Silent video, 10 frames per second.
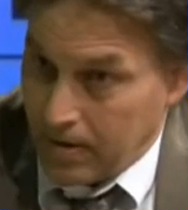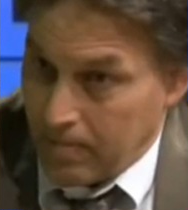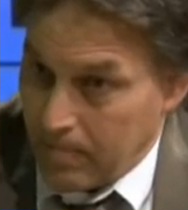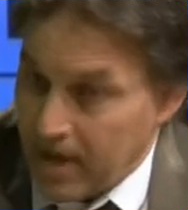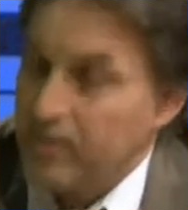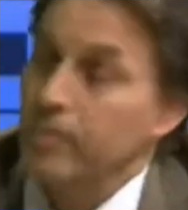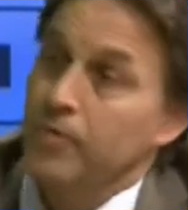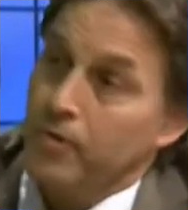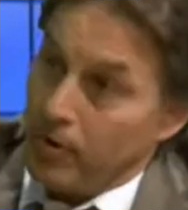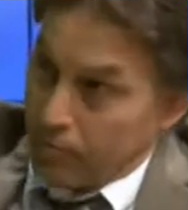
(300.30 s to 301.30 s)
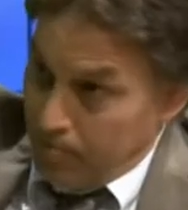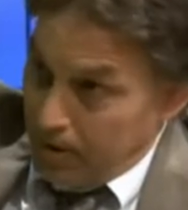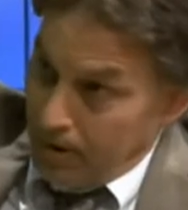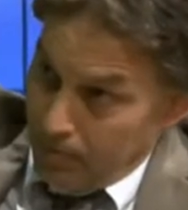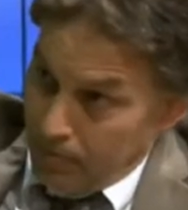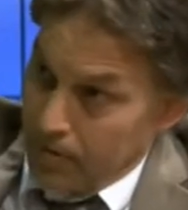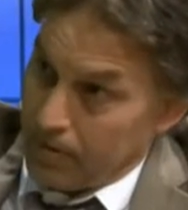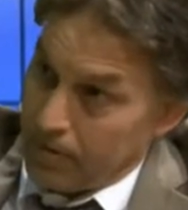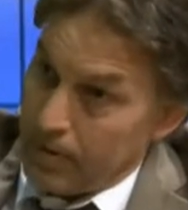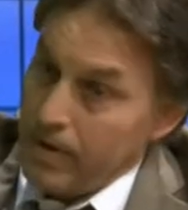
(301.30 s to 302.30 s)
make themselves be really
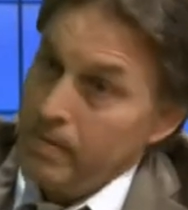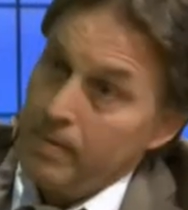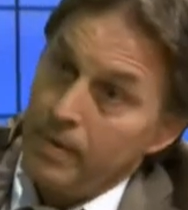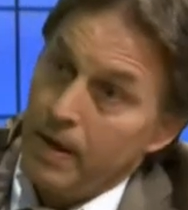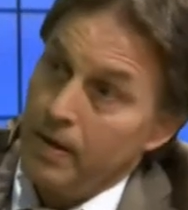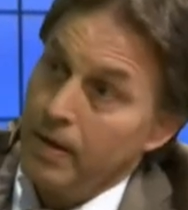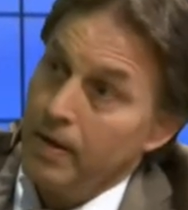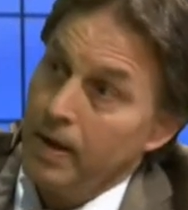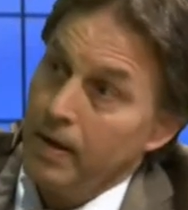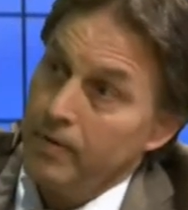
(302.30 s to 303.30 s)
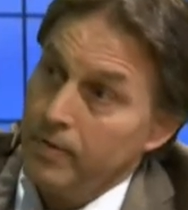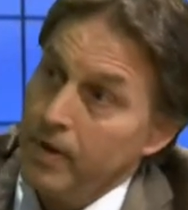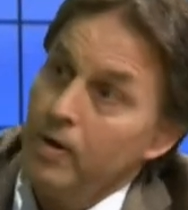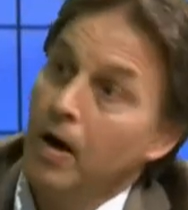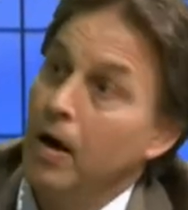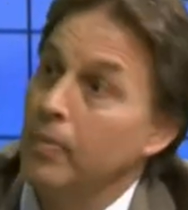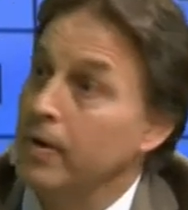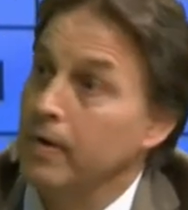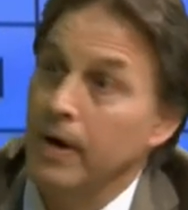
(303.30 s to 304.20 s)
good, and then they stay calm when they're